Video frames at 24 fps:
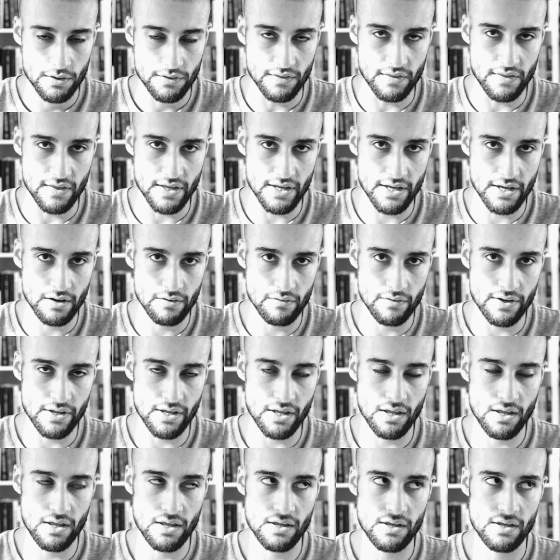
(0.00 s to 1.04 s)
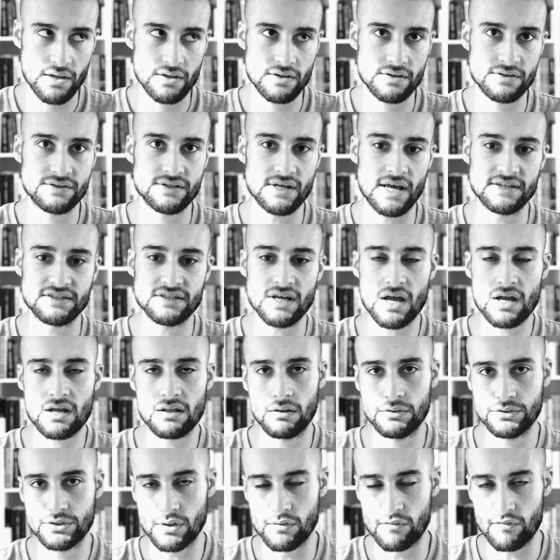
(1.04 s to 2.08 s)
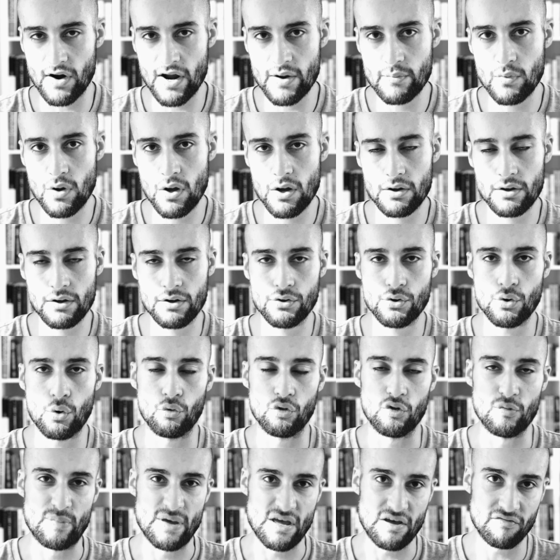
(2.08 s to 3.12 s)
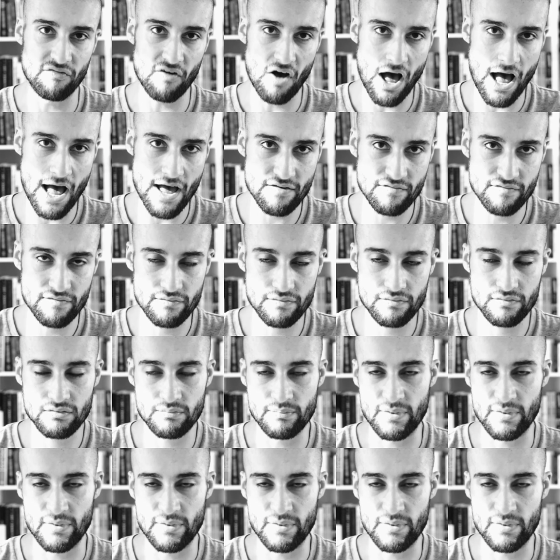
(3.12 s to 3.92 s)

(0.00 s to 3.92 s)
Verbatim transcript: There is a psychological framework called the Big Five.